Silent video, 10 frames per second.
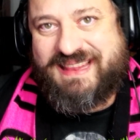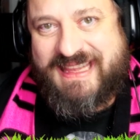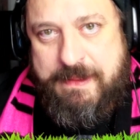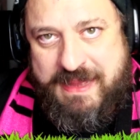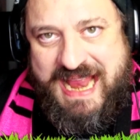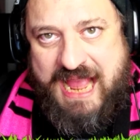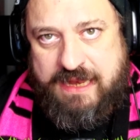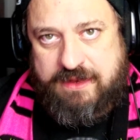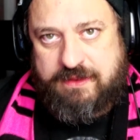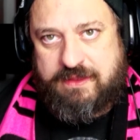
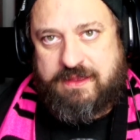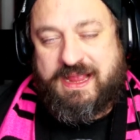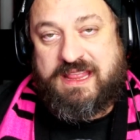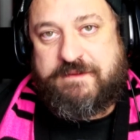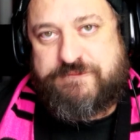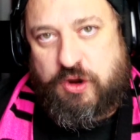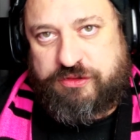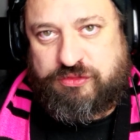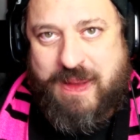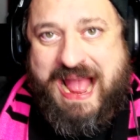eliminated in the
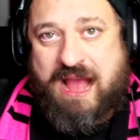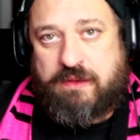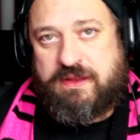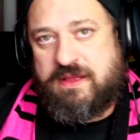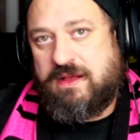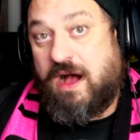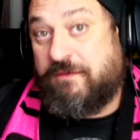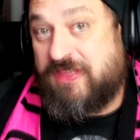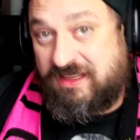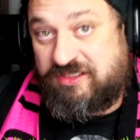first round
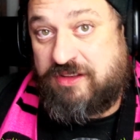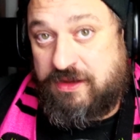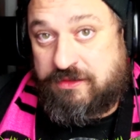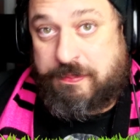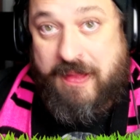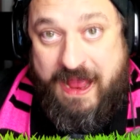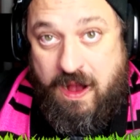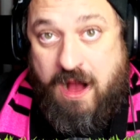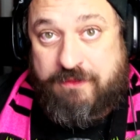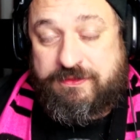of this year's
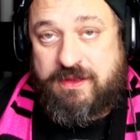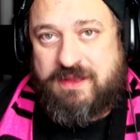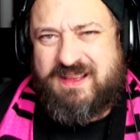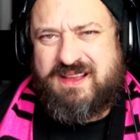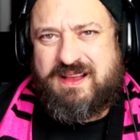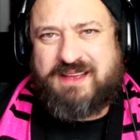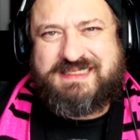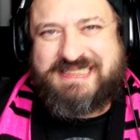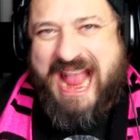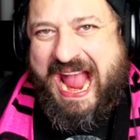playoff.
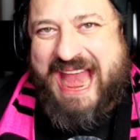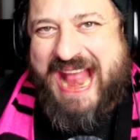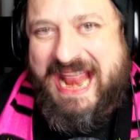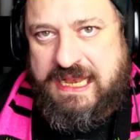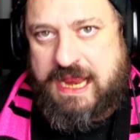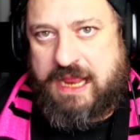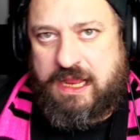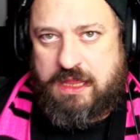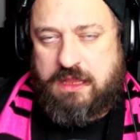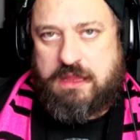A sad
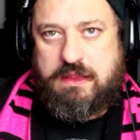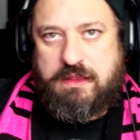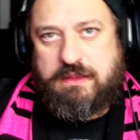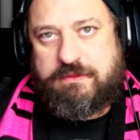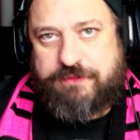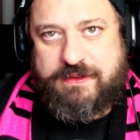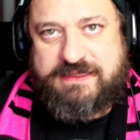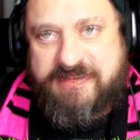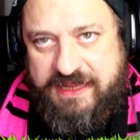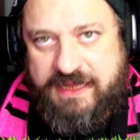ending
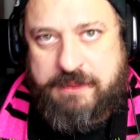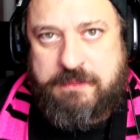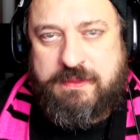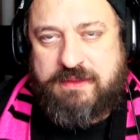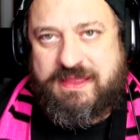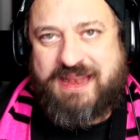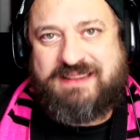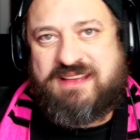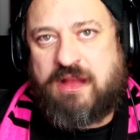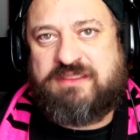for a team
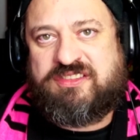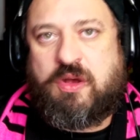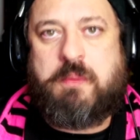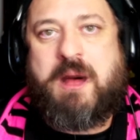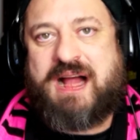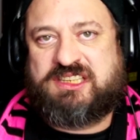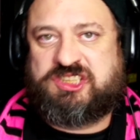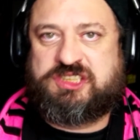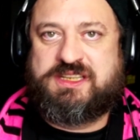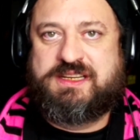that had done so
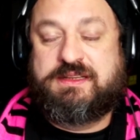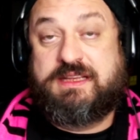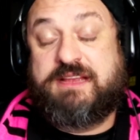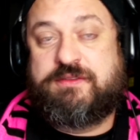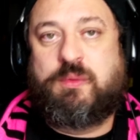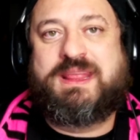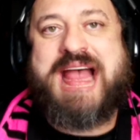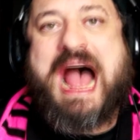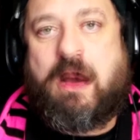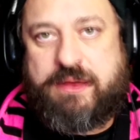much, even
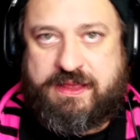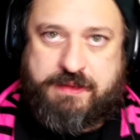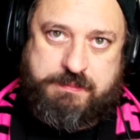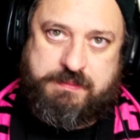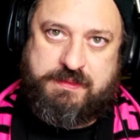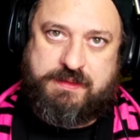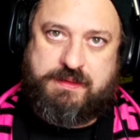without him.